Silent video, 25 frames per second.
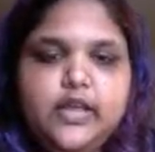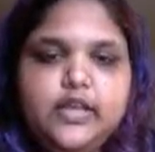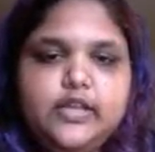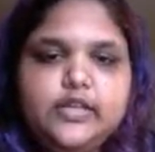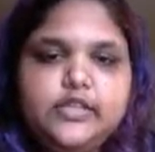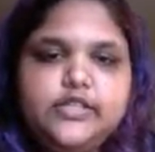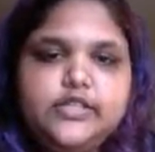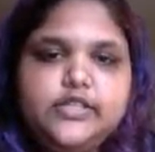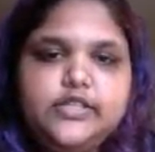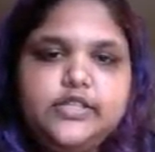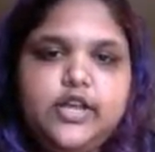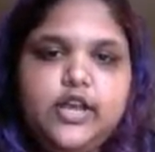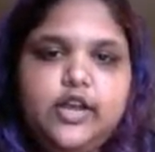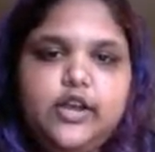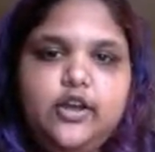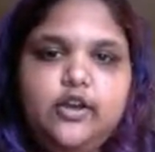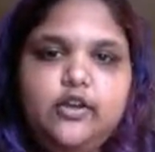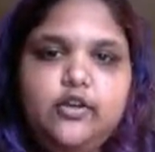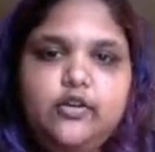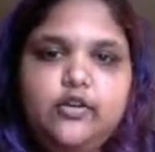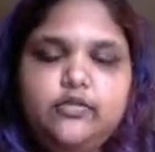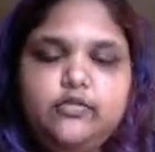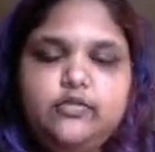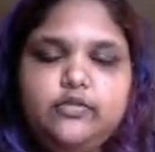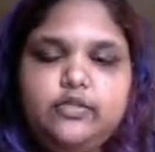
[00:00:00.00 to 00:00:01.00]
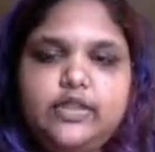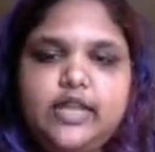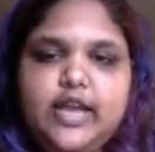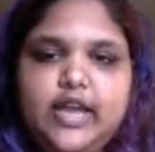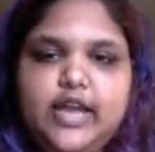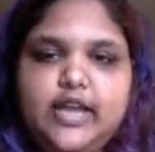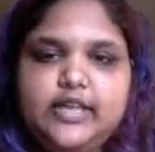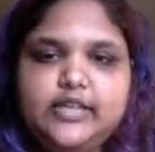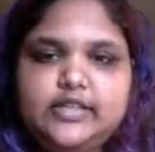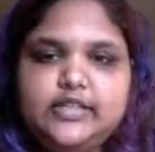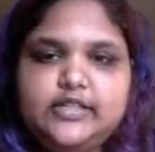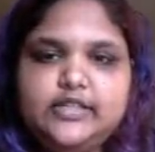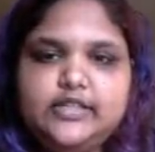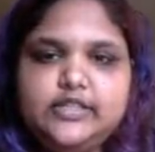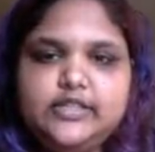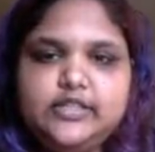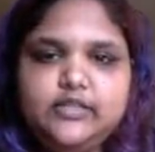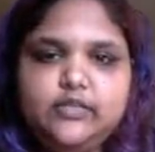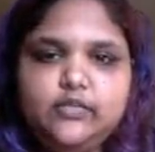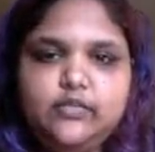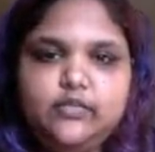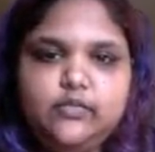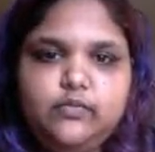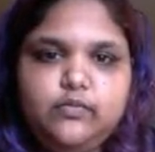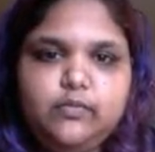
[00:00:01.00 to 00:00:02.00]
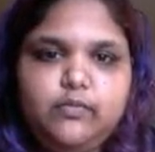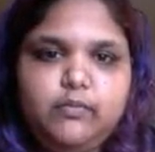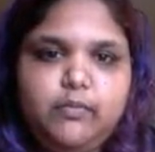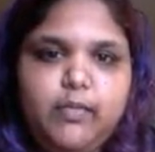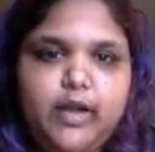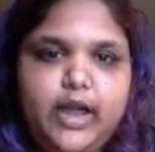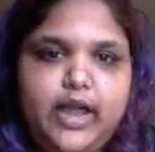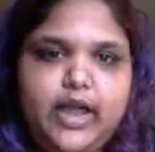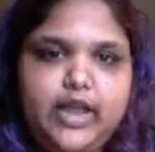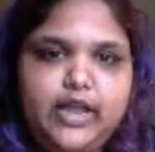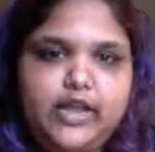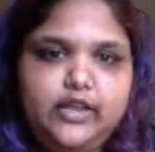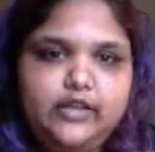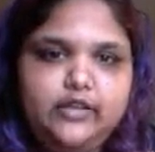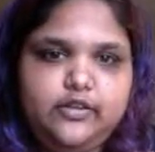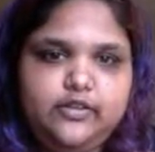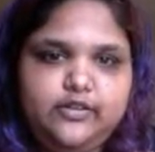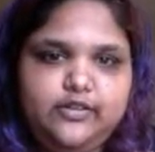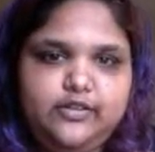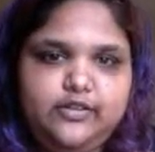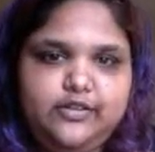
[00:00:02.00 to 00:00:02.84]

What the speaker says: So that's my...